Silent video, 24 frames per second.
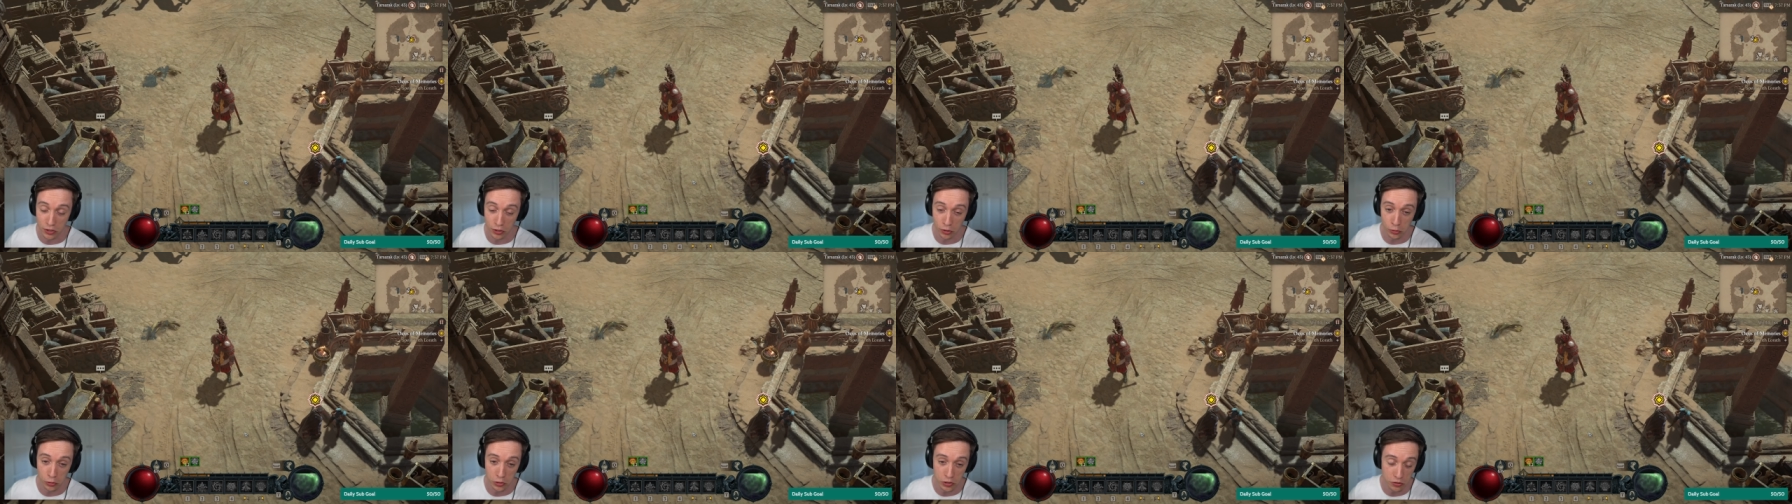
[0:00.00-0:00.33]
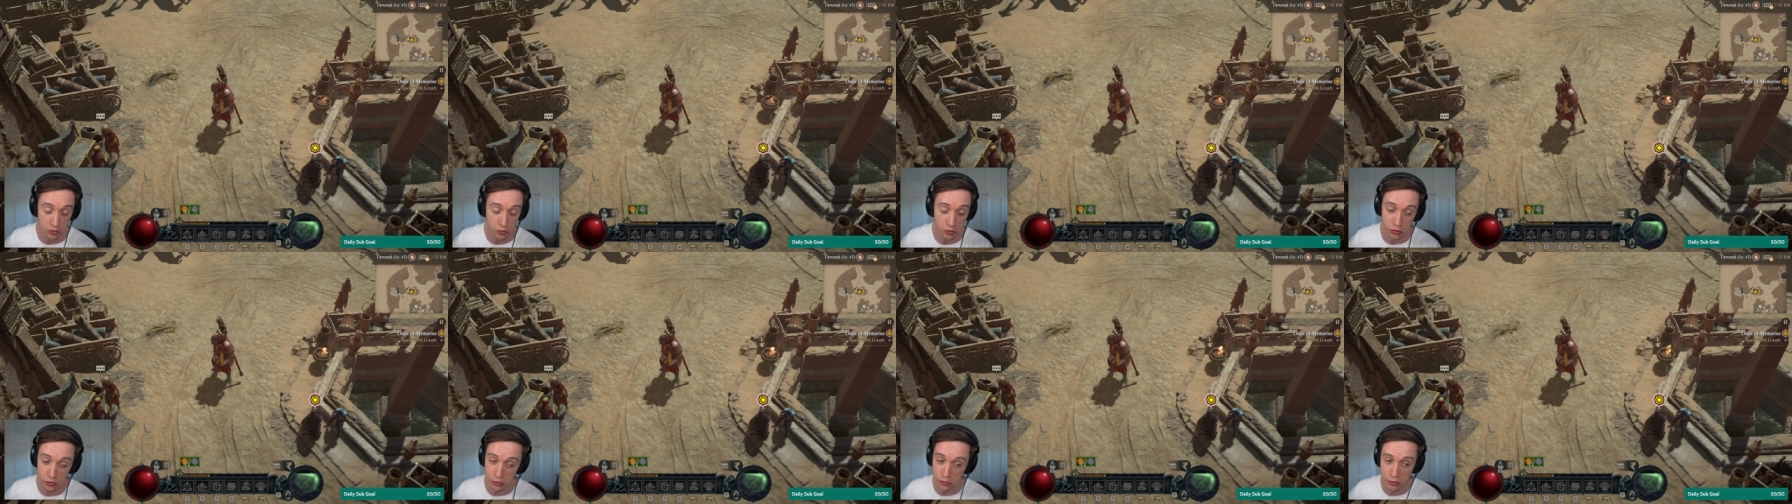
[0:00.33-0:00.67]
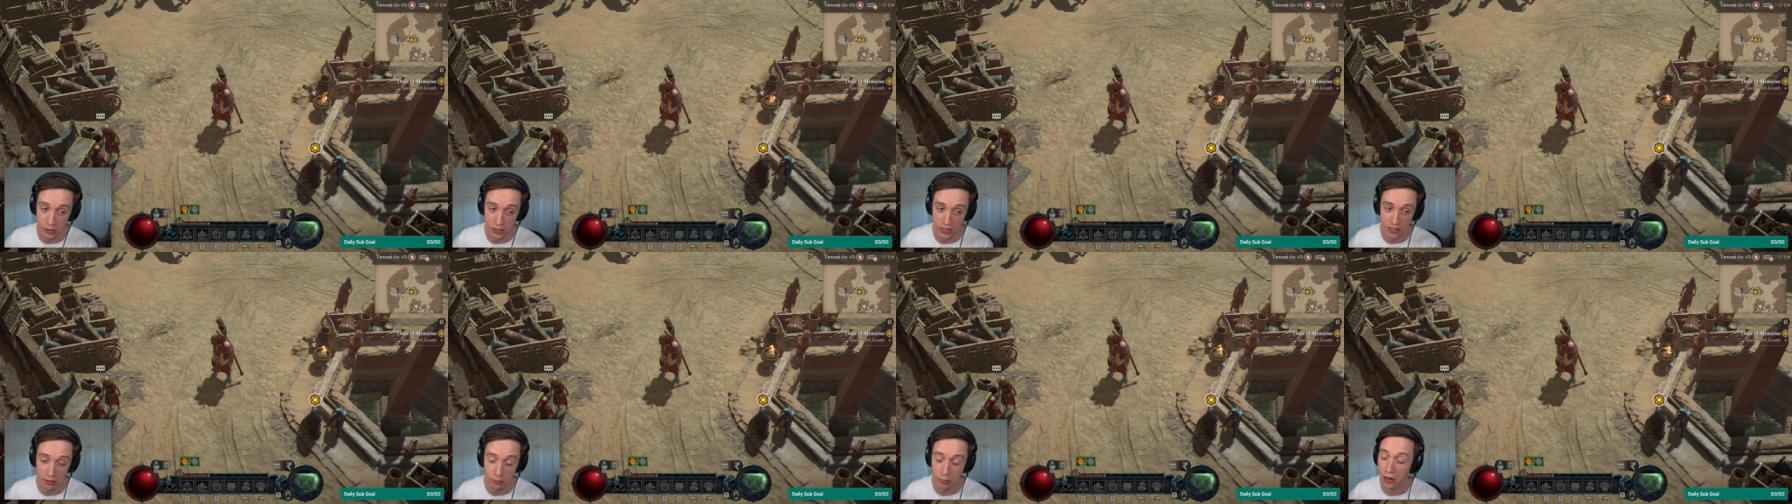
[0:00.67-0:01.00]
it costs to,
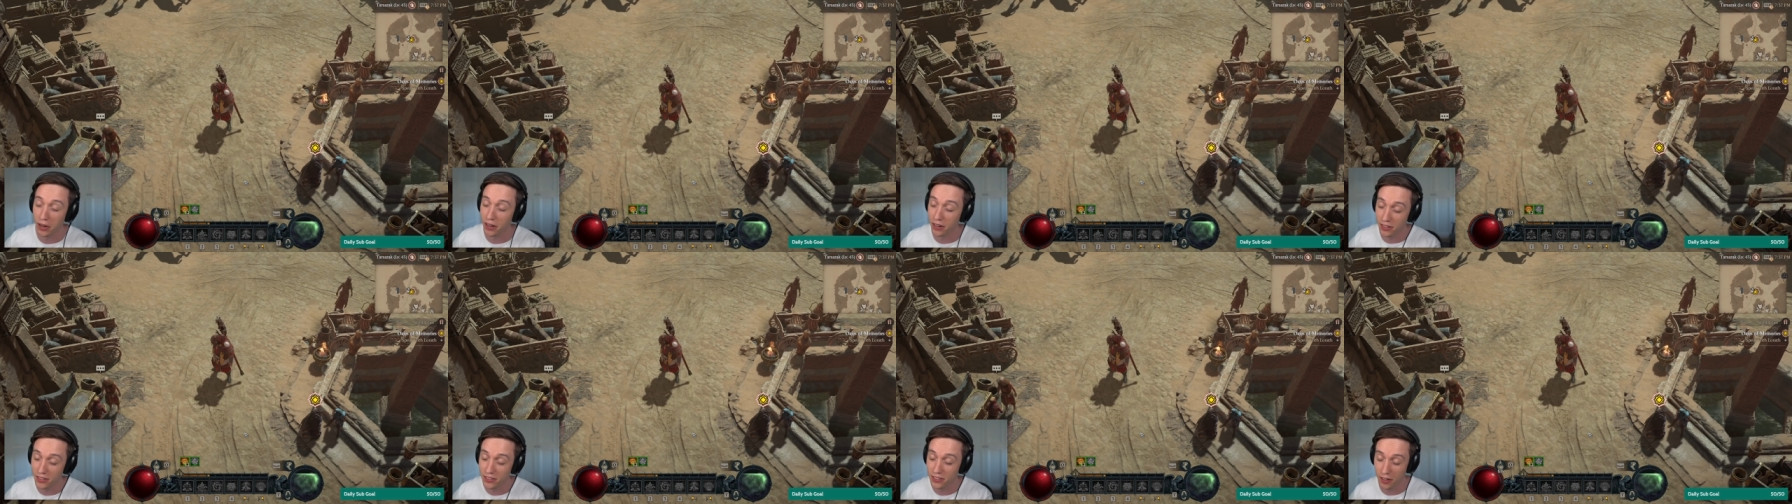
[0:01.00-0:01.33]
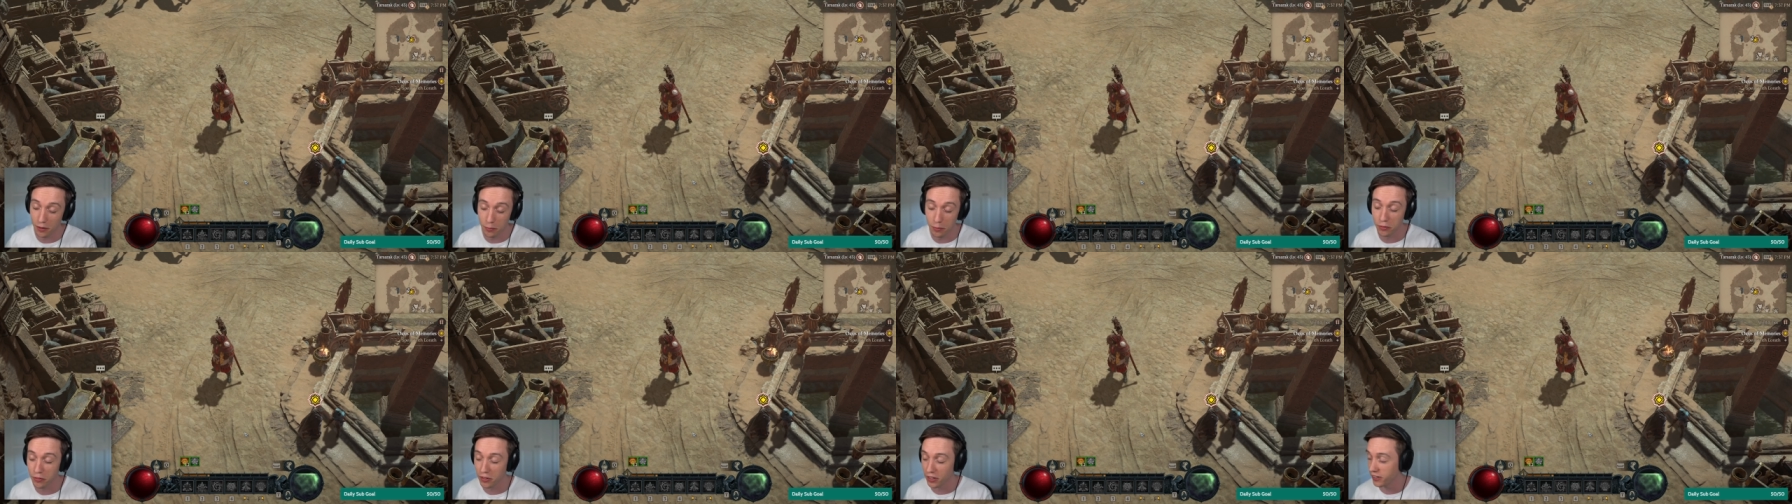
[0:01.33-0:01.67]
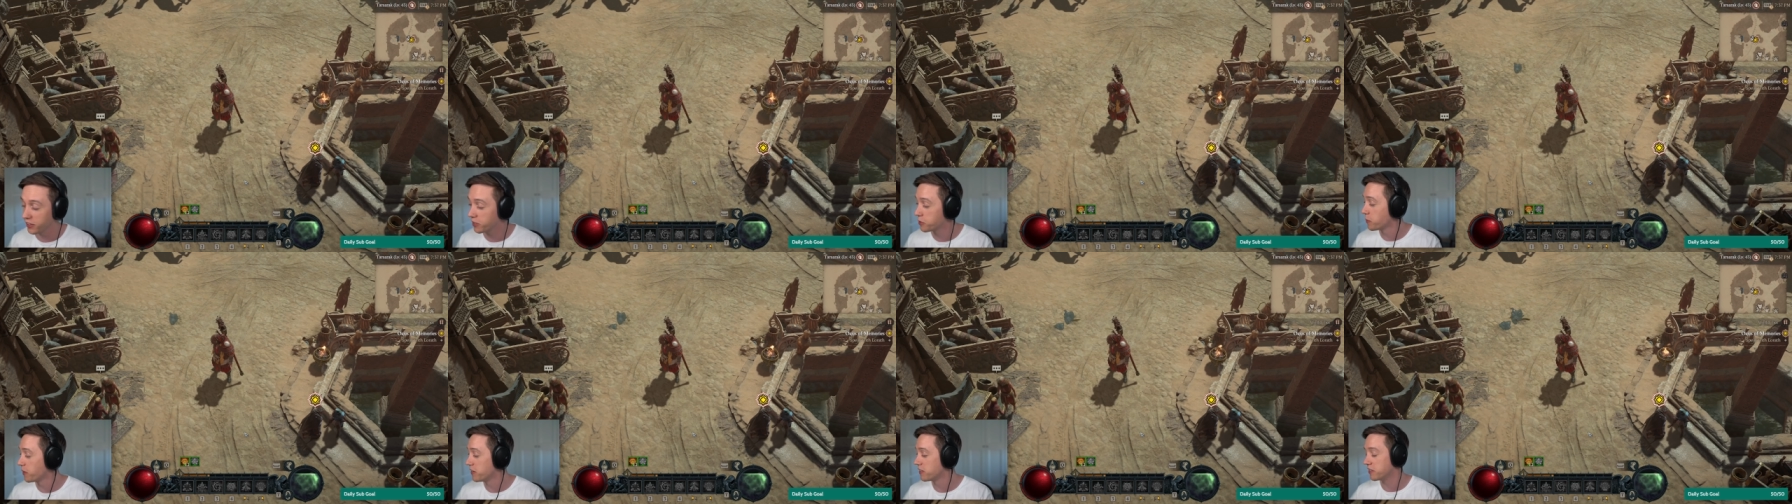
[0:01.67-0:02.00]
uh, but it's gonna be really
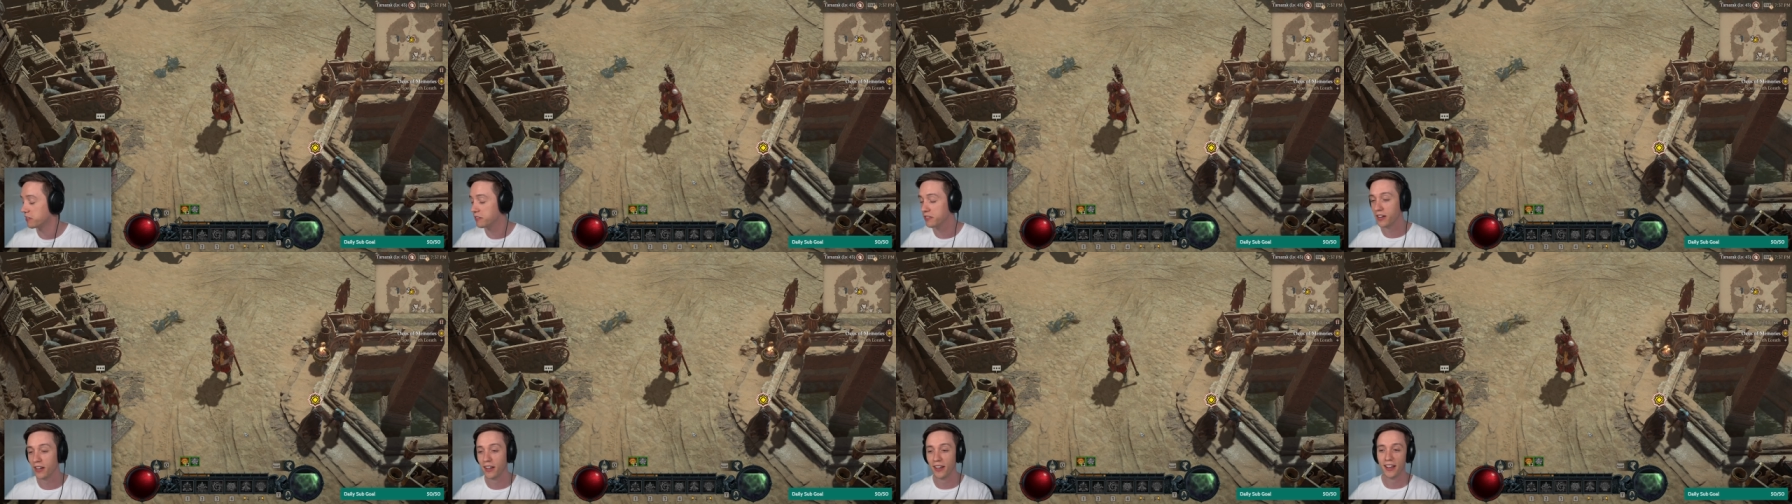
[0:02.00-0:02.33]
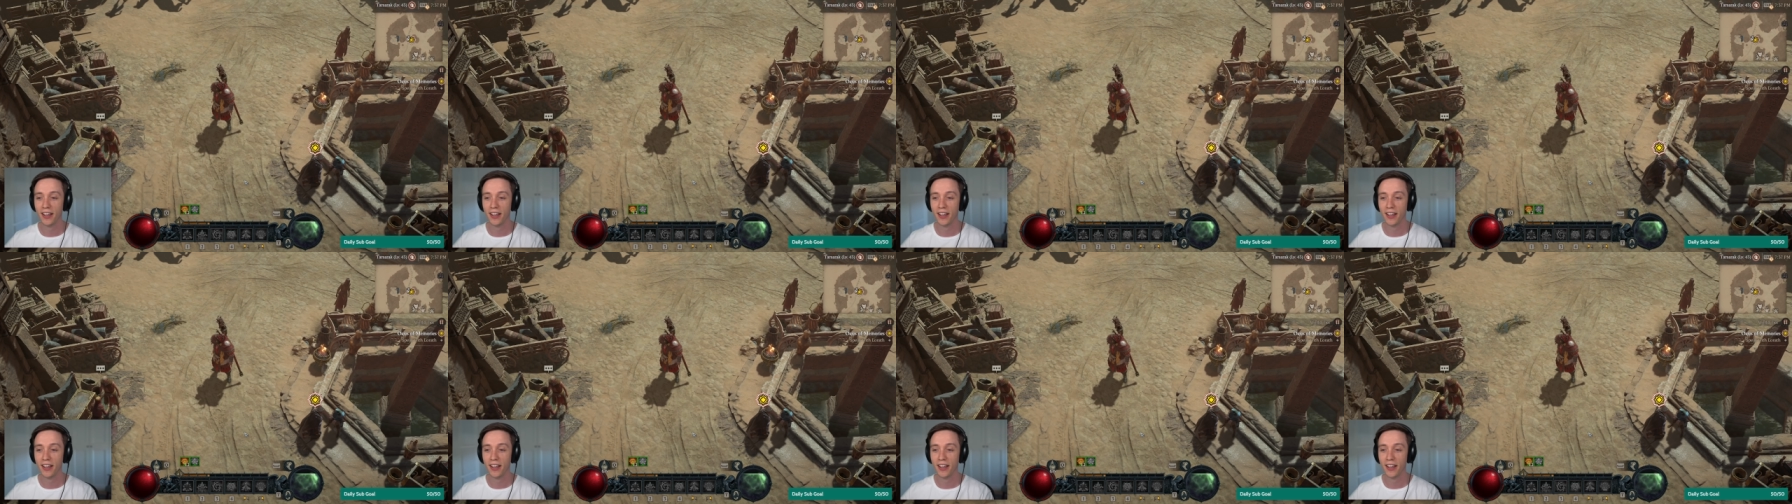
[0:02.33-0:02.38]
expensive.